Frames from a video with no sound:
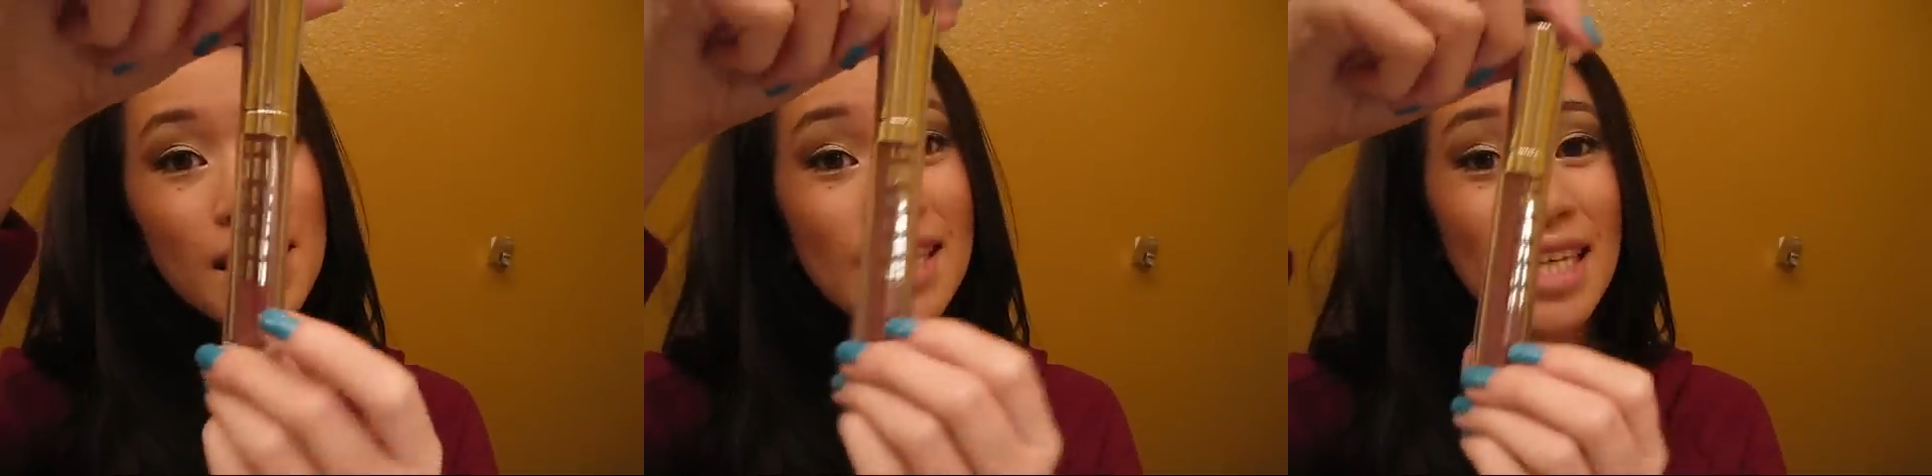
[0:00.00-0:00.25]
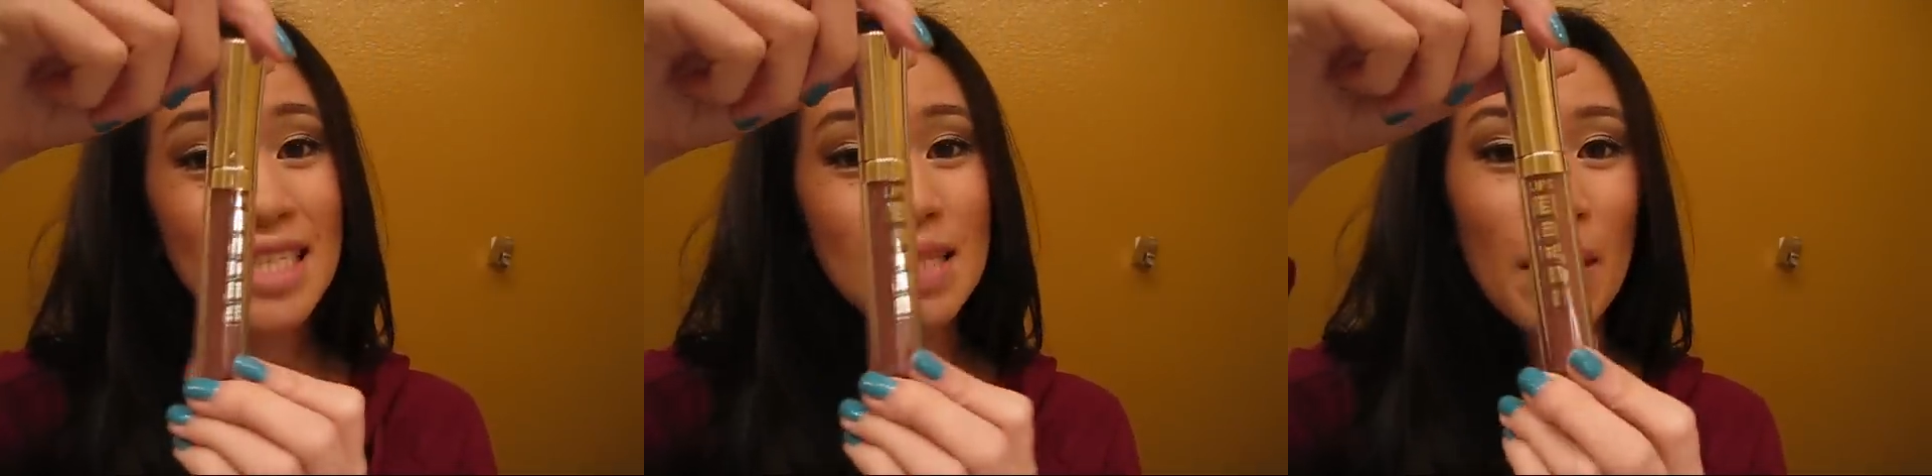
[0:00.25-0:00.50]
and
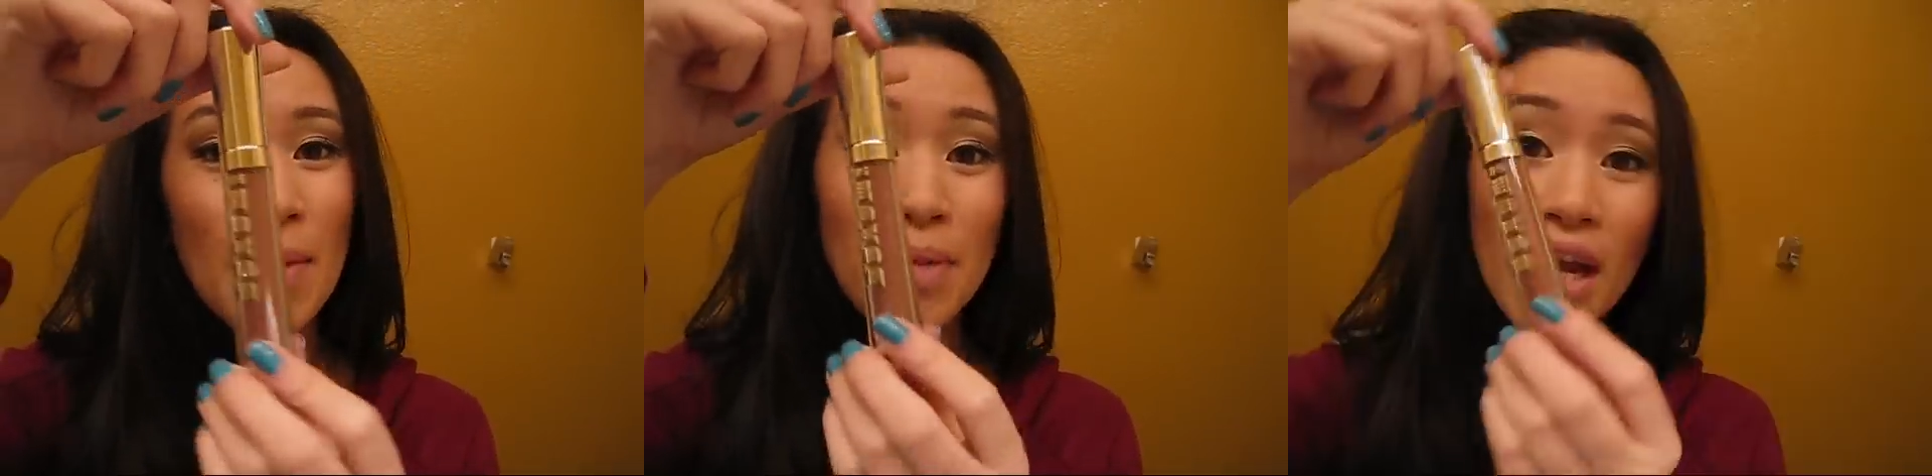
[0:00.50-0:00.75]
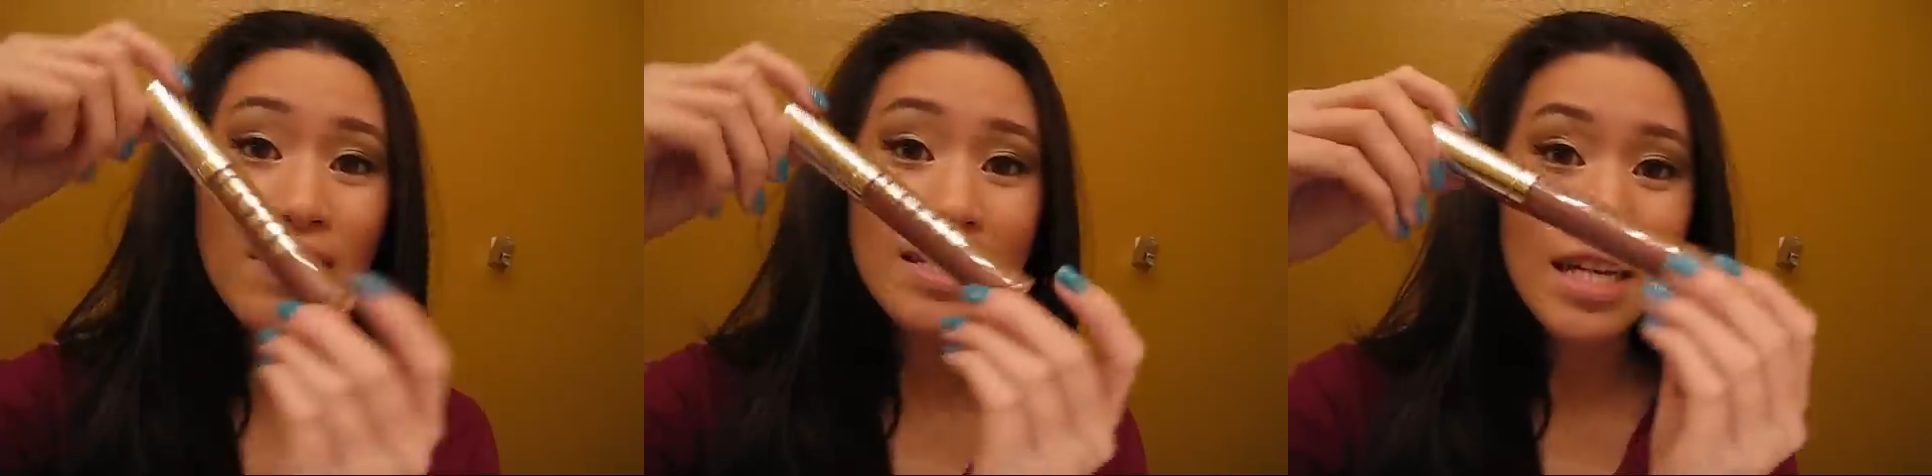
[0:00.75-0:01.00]
this is by
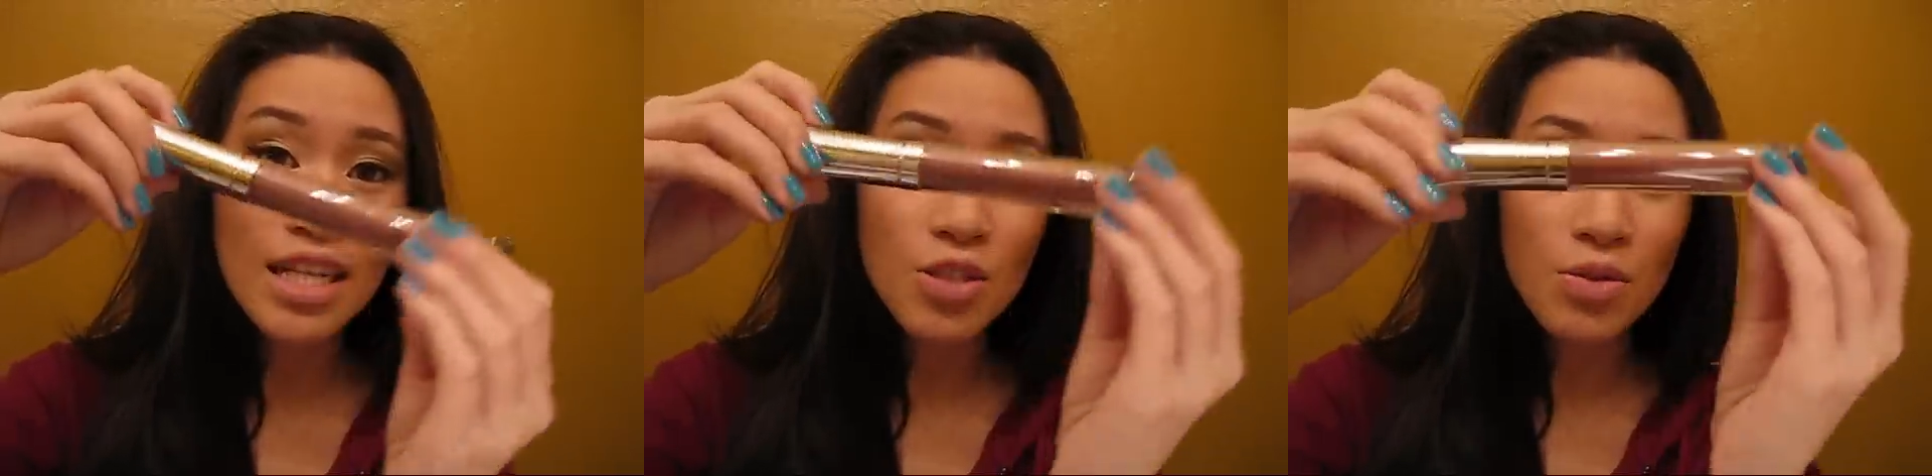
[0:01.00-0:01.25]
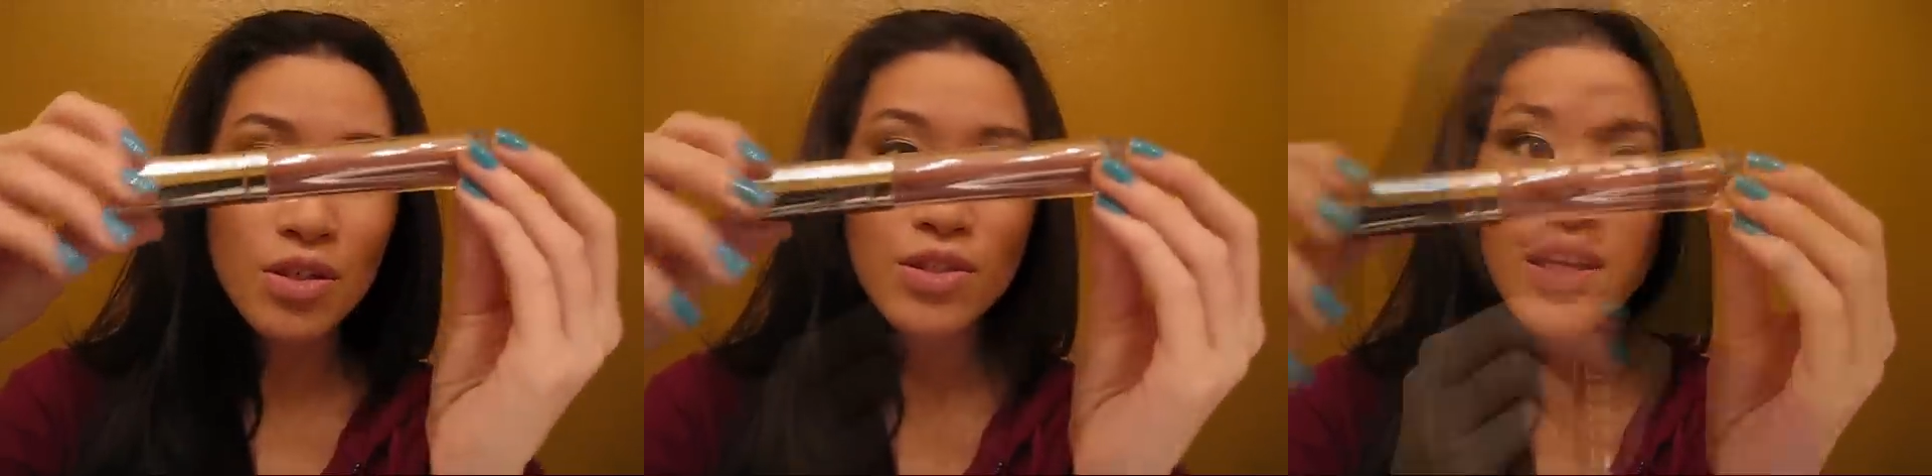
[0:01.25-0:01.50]
Bare
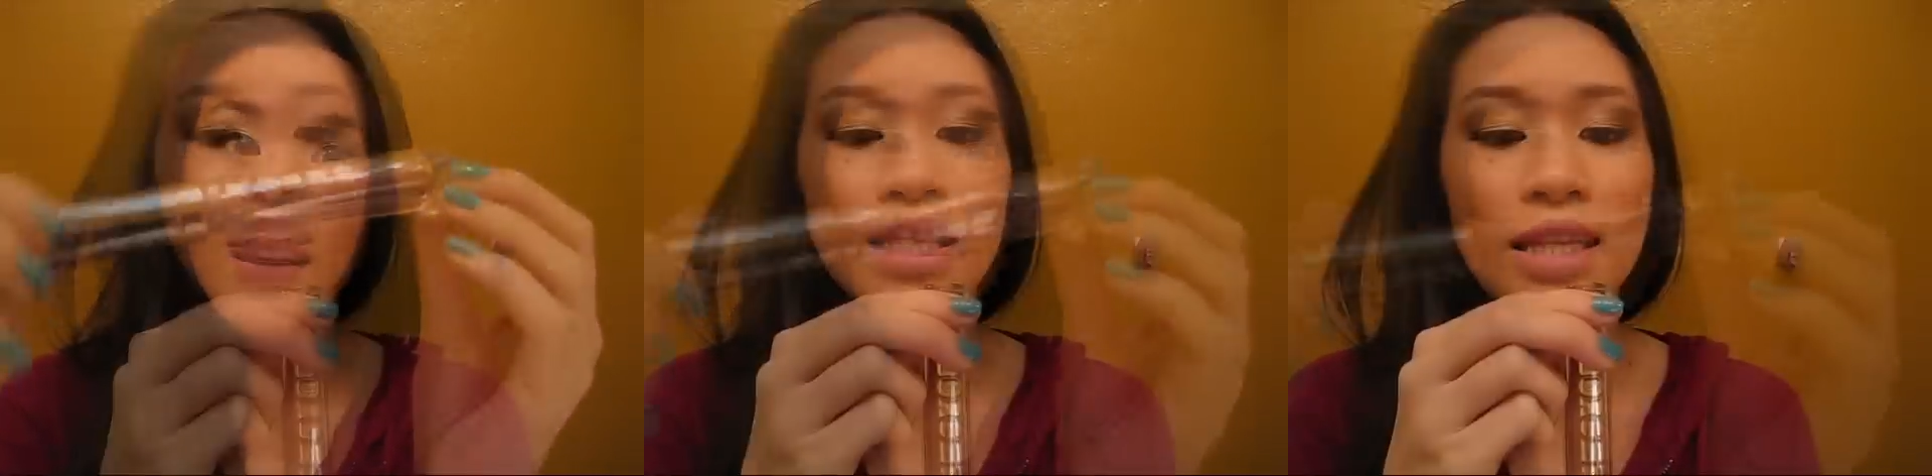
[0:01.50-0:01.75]
Essentials.